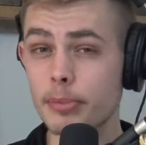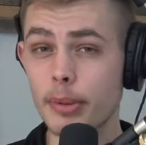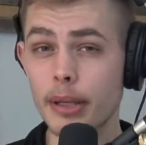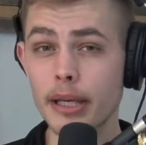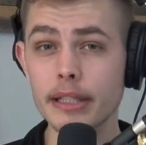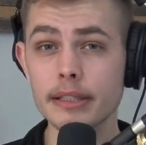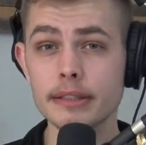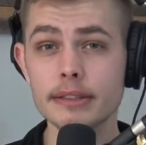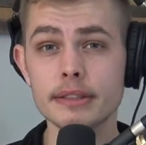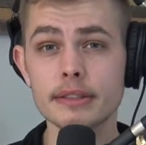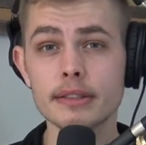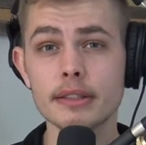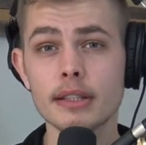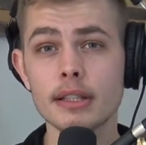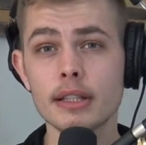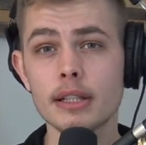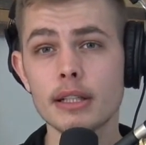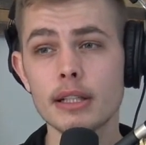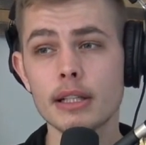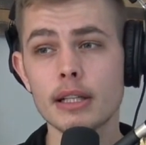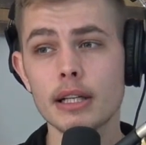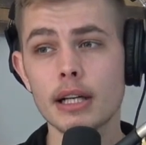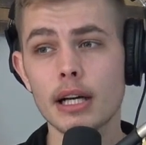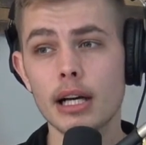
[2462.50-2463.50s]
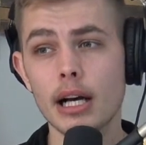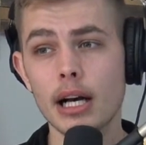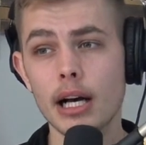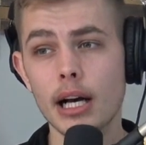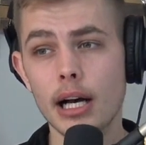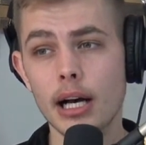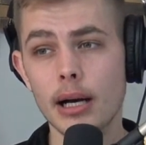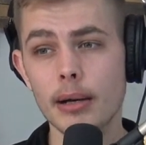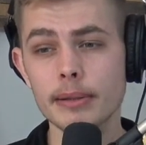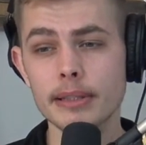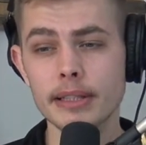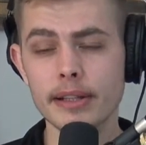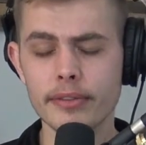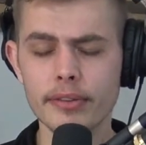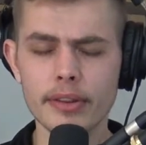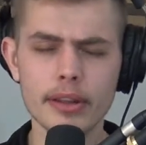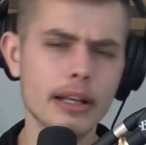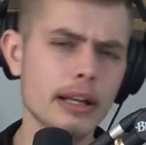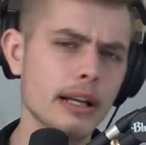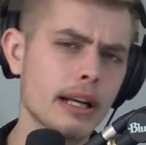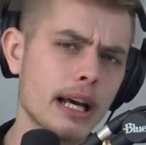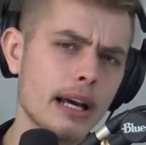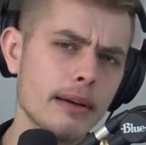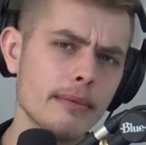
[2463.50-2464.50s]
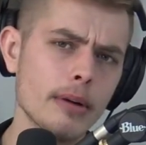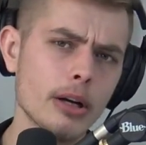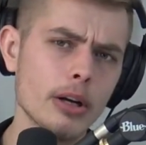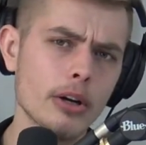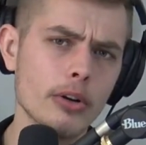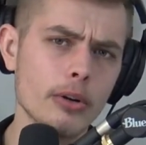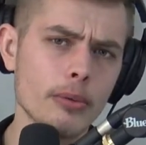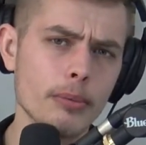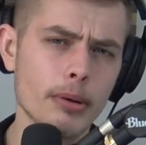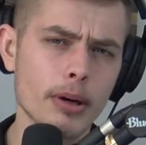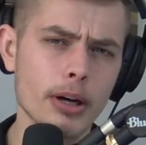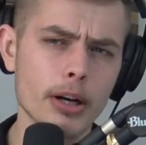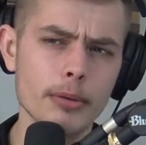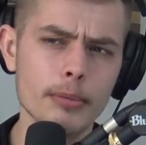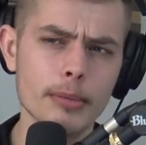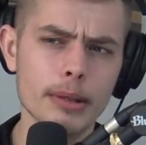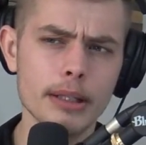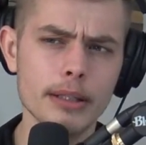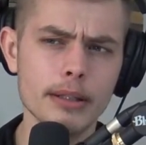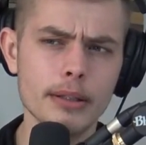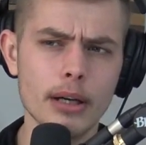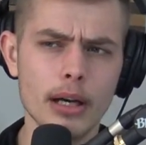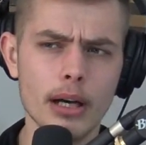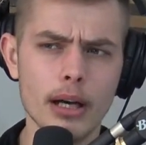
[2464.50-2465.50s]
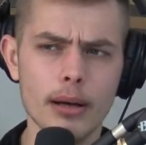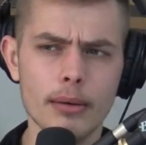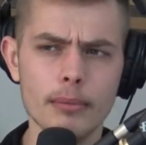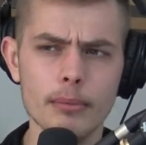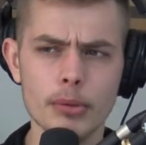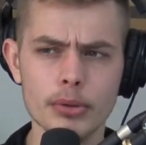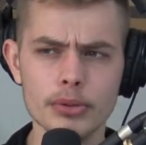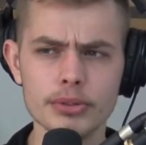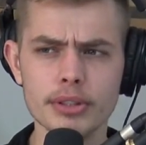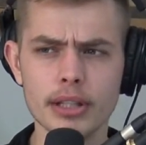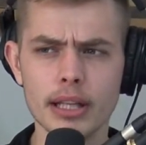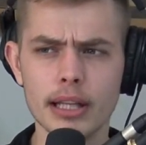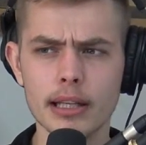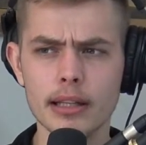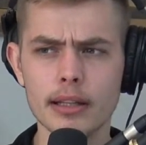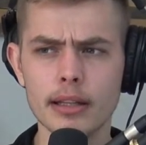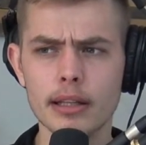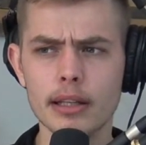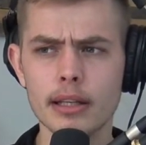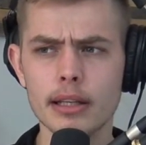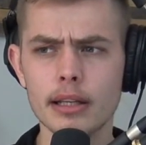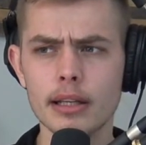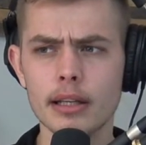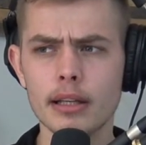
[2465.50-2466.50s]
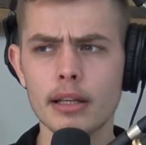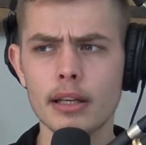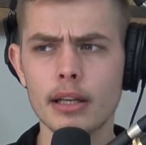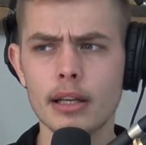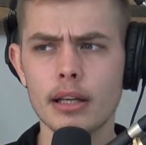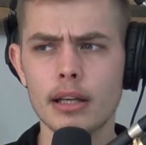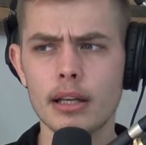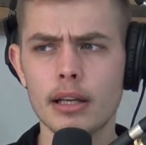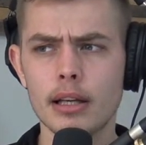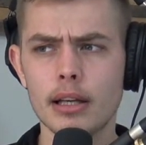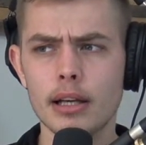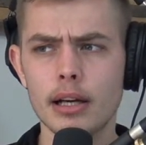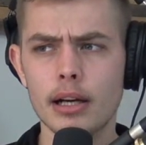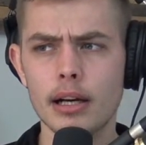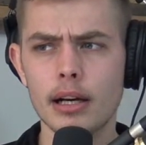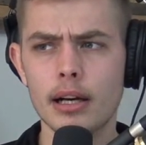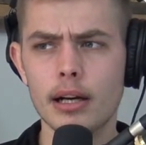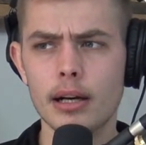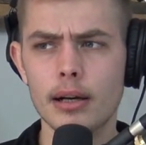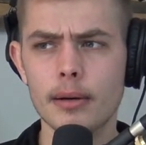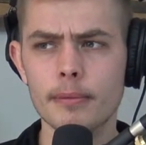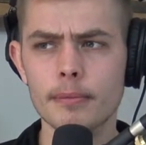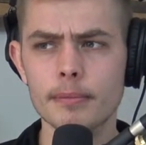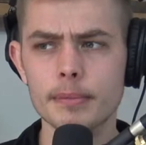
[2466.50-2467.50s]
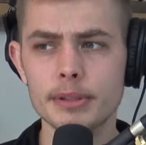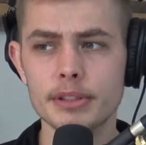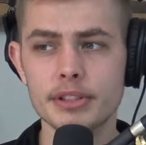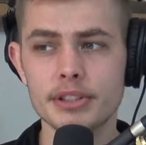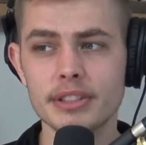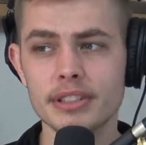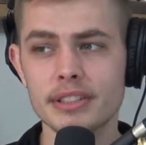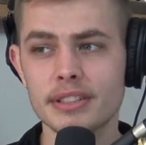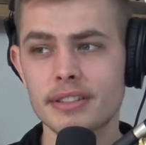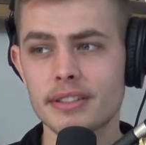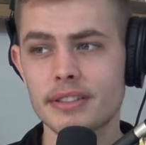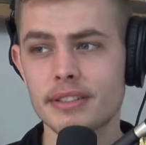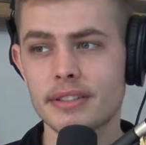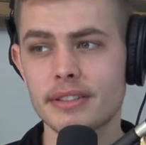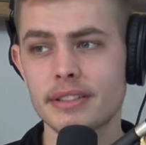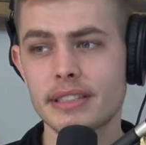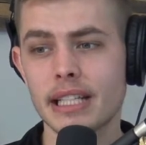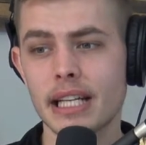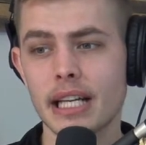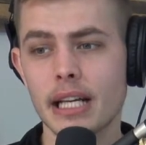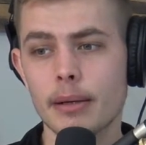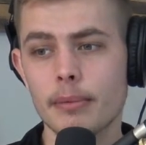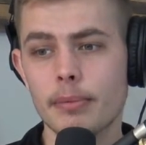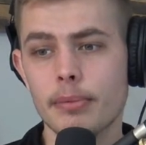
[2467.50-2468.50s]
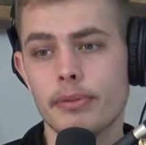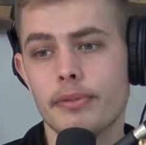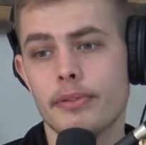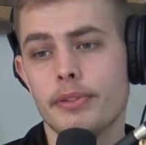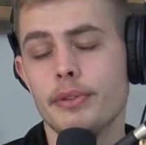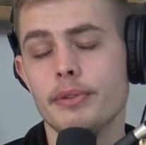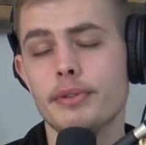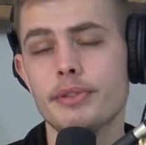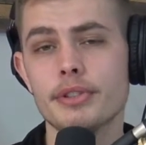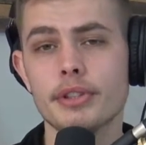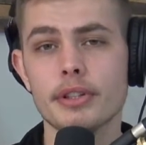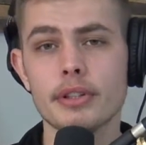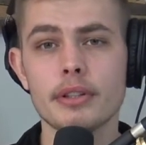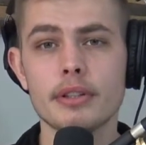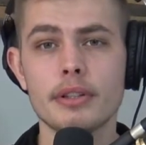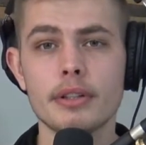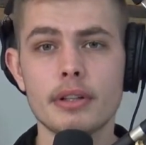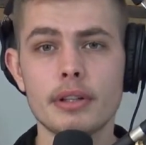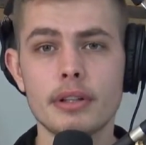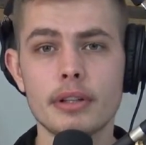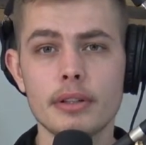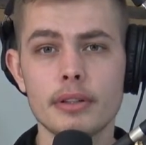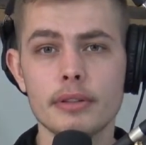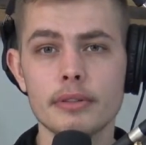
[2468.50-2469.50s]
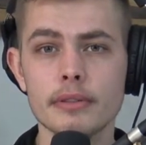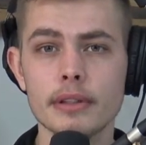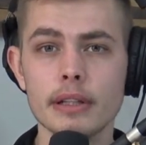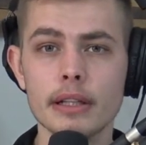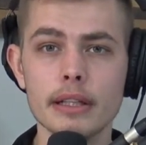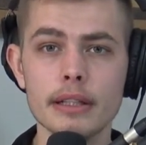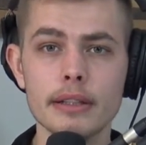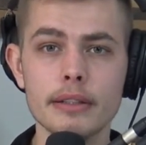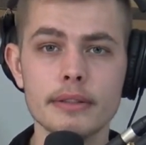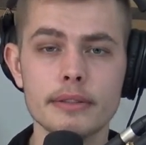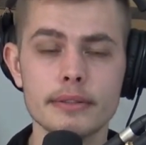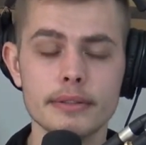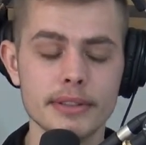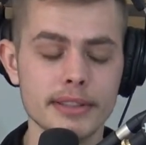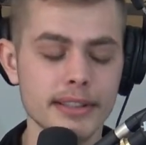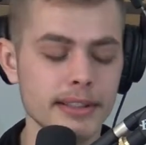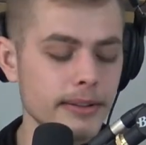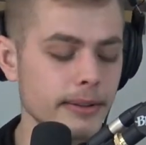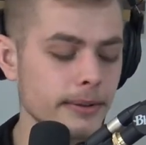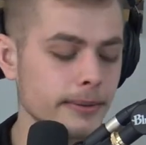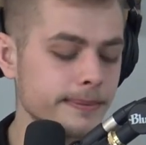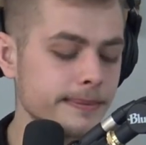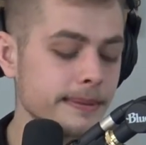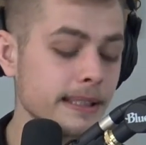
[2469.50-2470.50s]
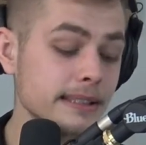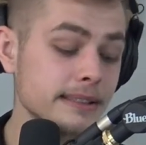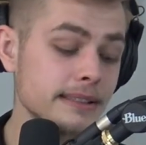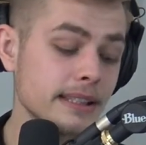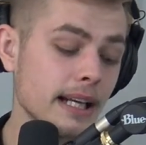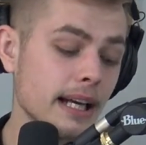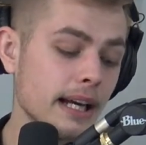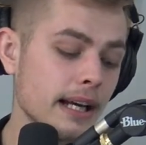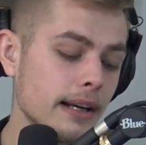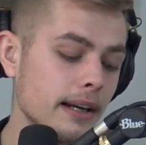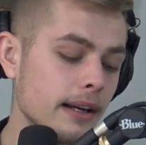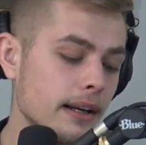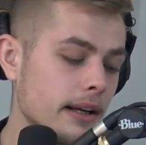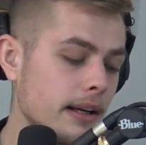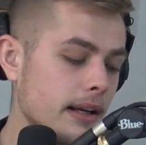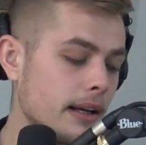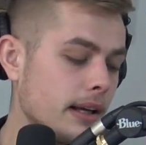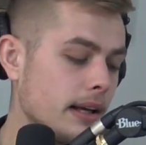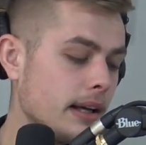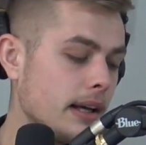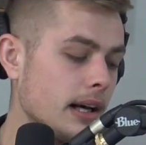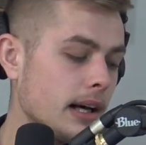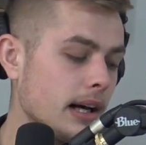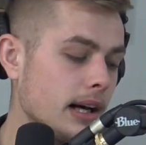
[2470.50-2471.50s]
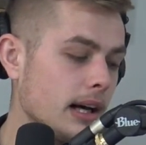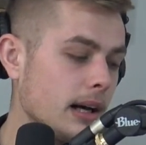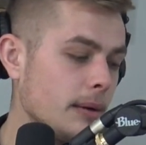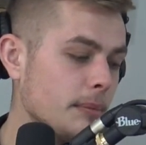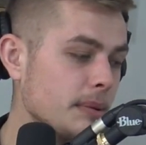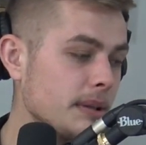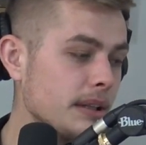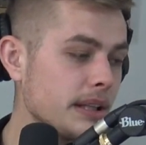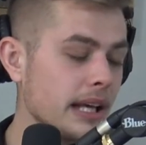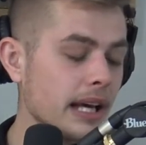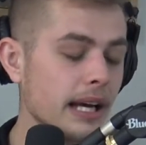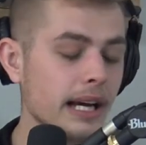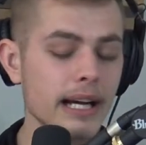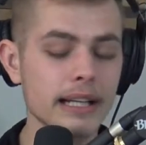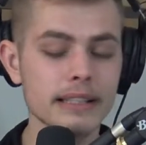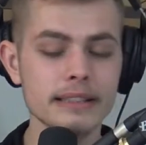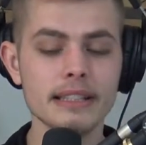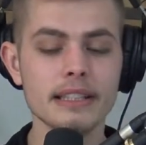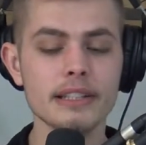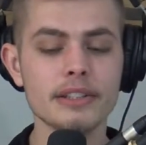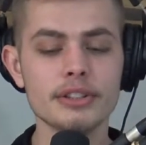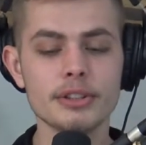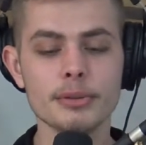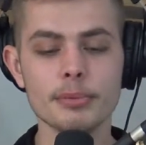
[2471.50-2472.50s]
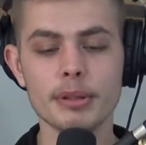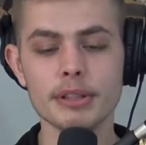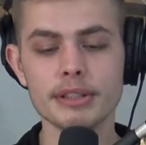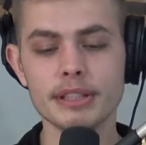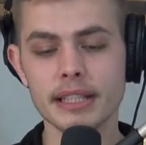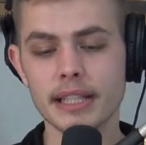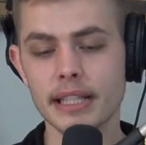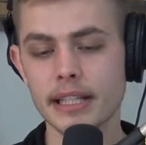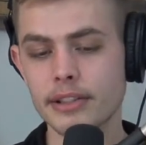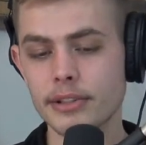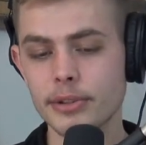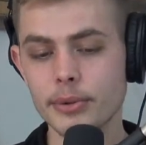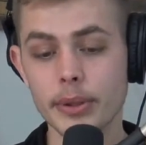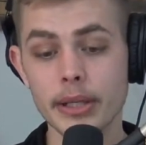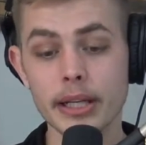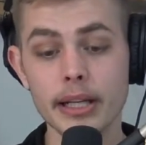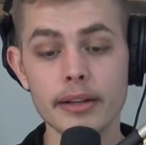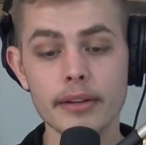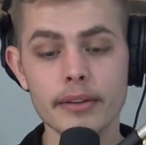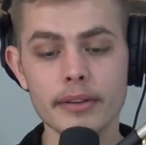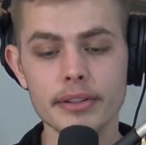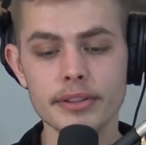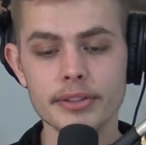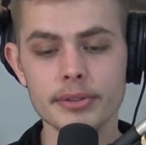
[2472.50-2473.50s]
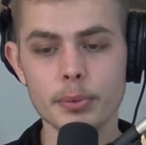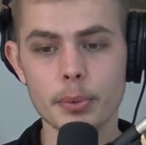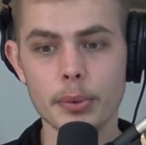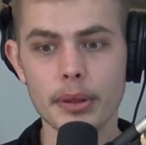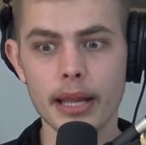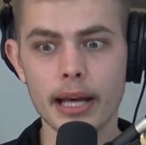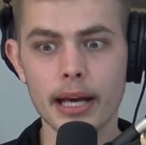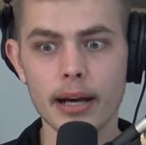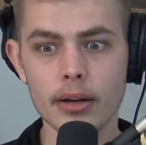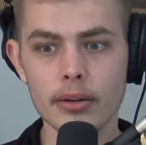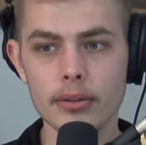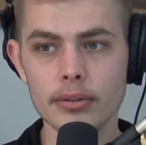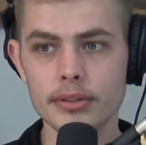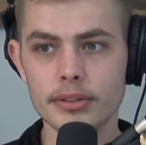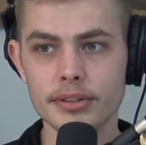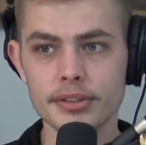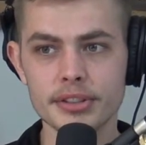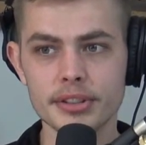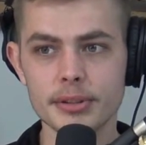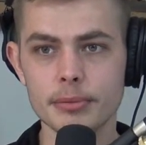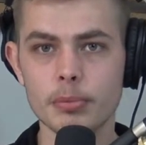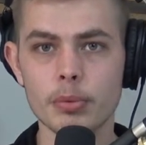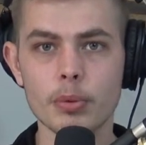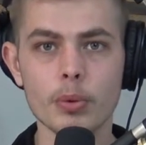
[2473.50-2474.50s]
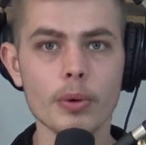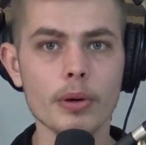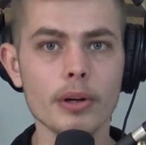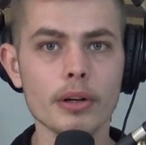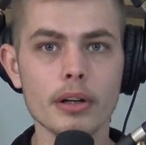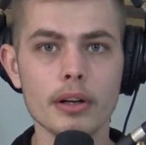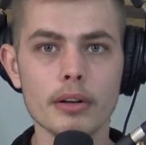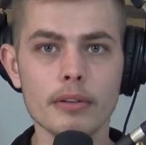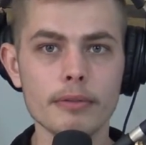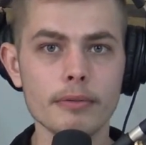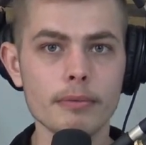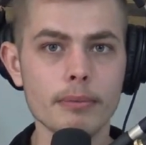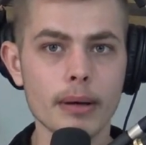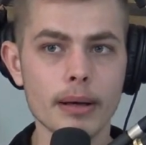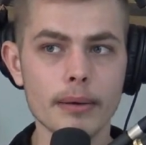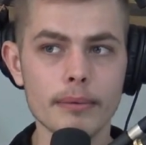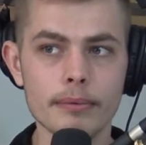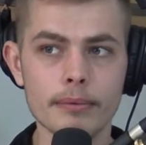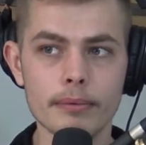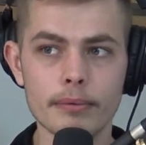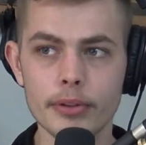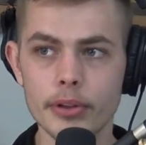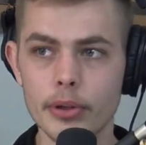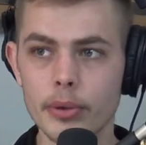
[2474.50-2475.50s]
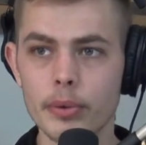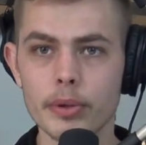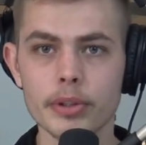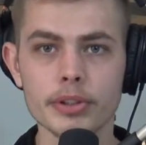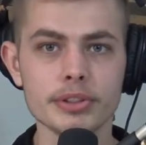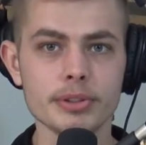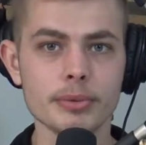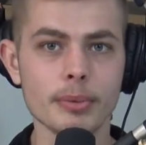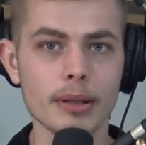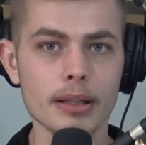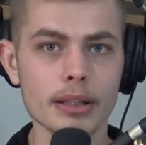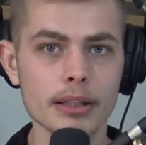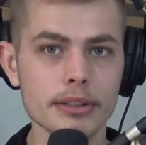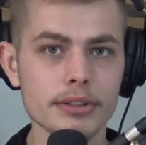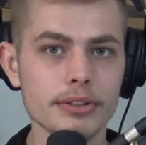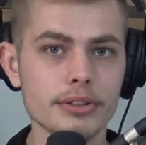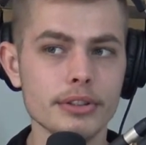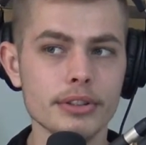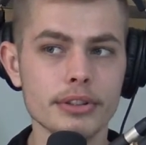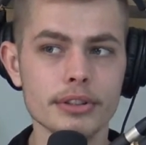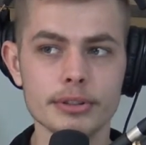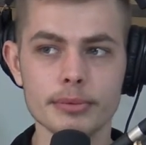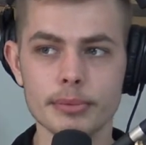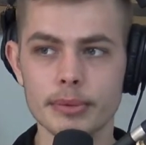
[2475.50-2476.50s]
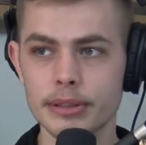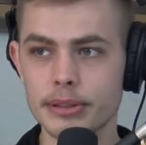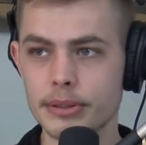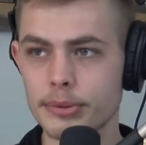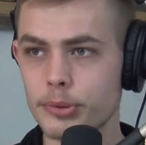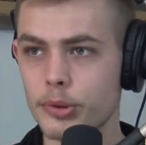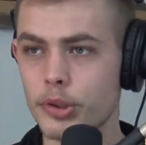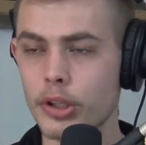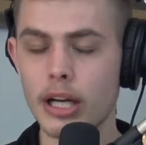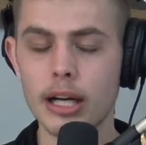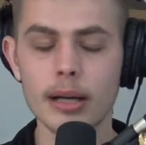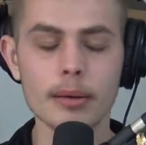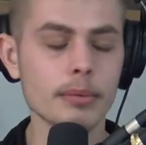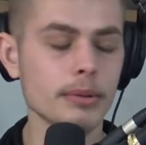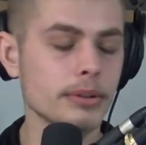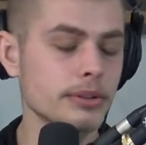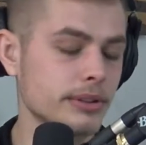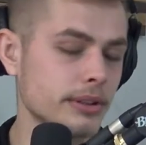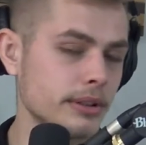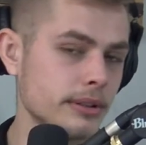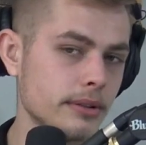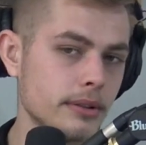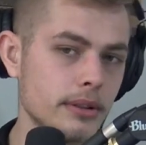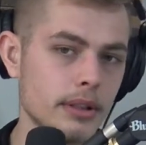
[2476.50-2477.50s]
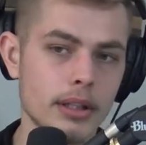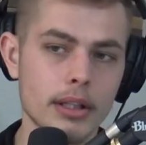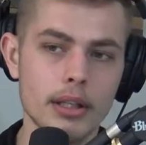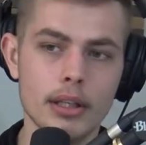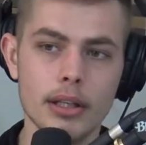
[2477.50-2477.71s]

space. Uh, definitely gonna have my own apartment, uh, most likely. Um, but just setting up a future, right? So that's that. Uh, but yeah, guys, thank you so much. I can't do any of this without the support of my viewers and my listeners and my subscribers and